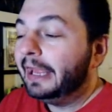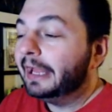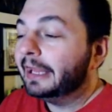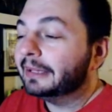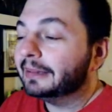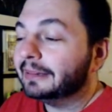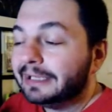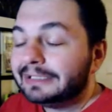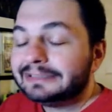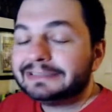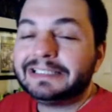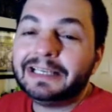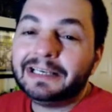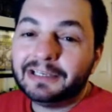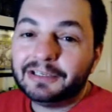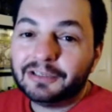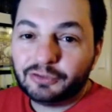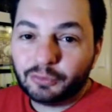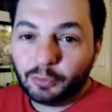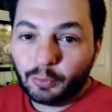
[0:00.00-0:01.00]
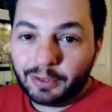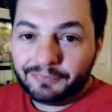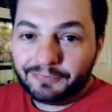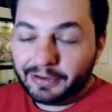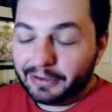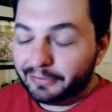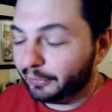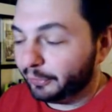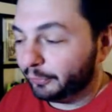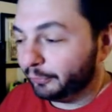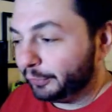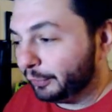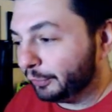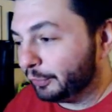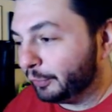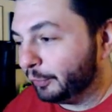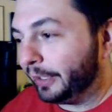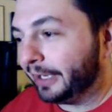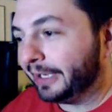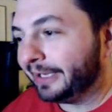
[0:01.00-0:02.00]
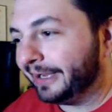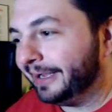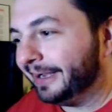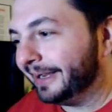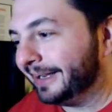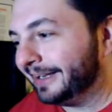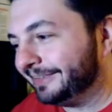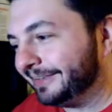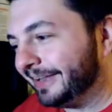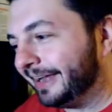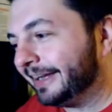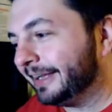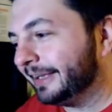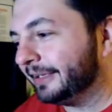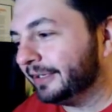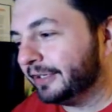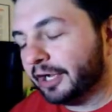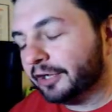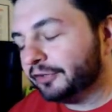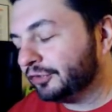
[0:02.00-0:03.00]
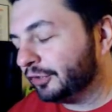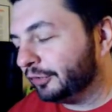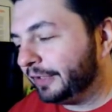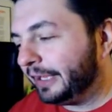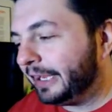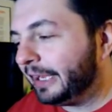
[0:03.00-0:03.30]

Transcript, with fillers: Let's get into Toy Fair though, real quick, because uh, I could gush all day.